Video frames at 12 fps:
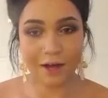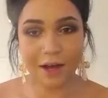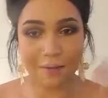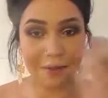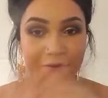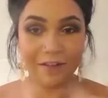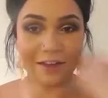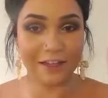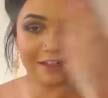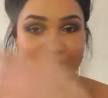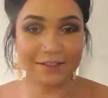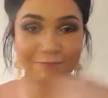I'm loving
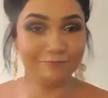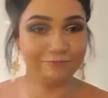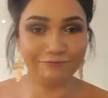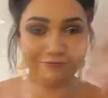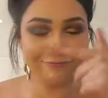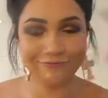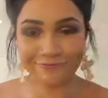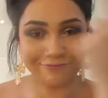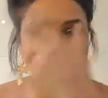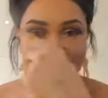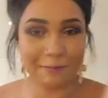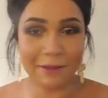this.
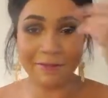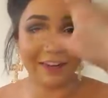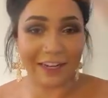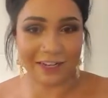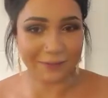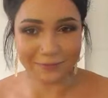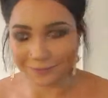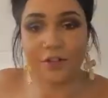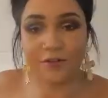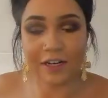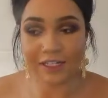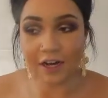I'm loving it.
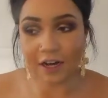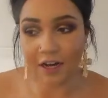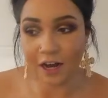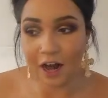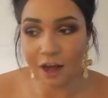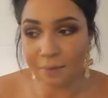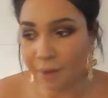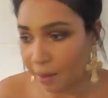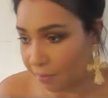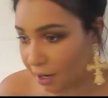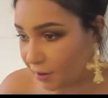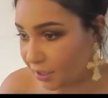To really darken it up,
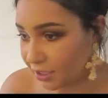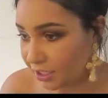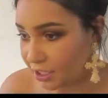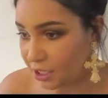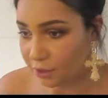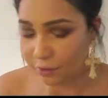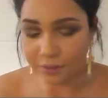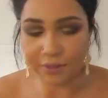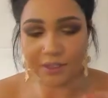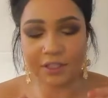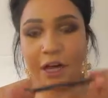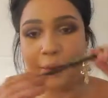I'm going to
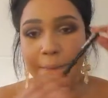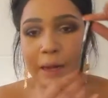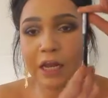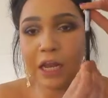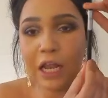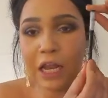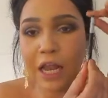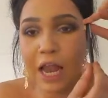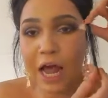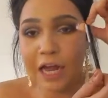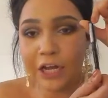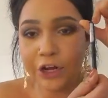use some
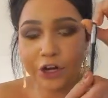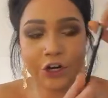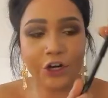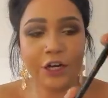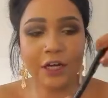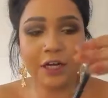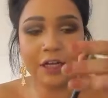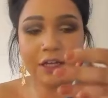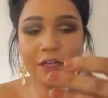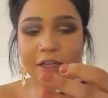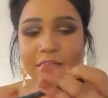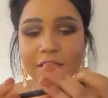liner.
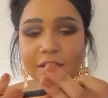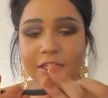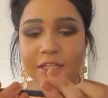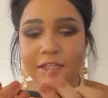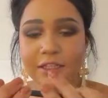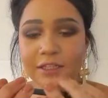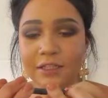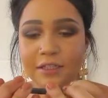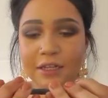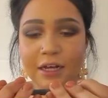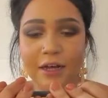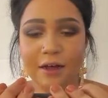This
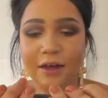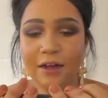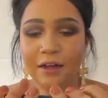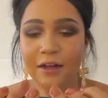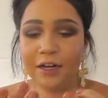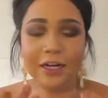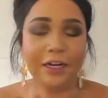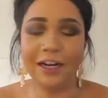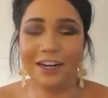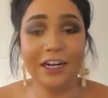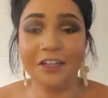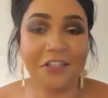is
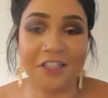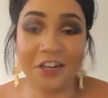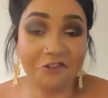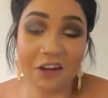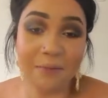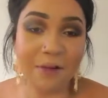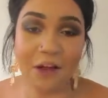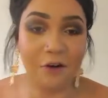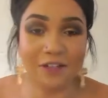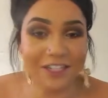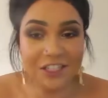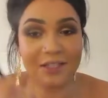just incredibly
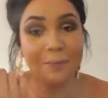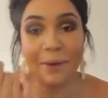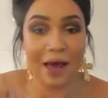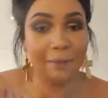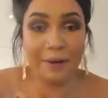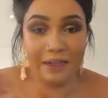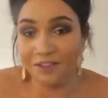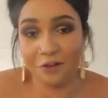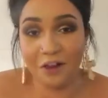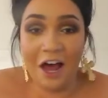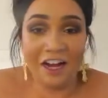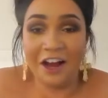old. It's just a black pencil
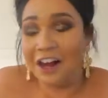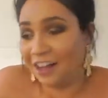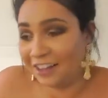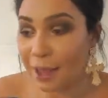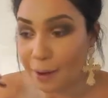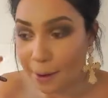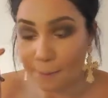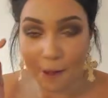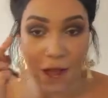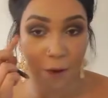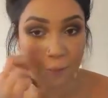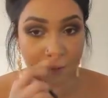liner in
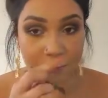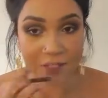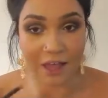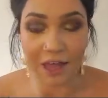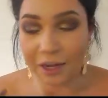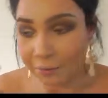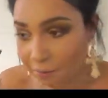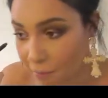my waterline.